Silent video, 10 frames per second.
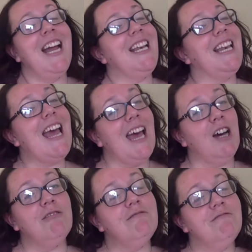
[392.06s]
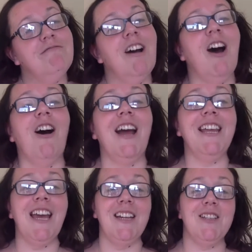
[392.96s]
Now I
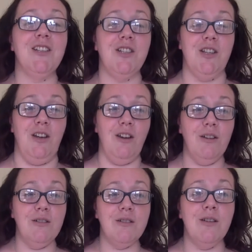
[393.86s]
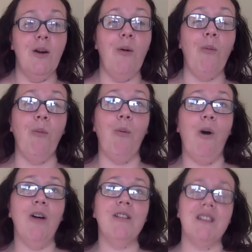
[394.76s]
get to choose
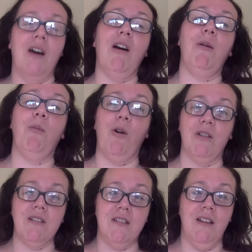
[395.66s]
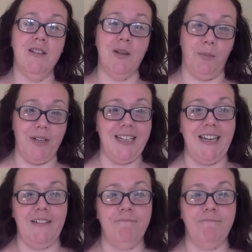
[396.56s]
what I want to bring in.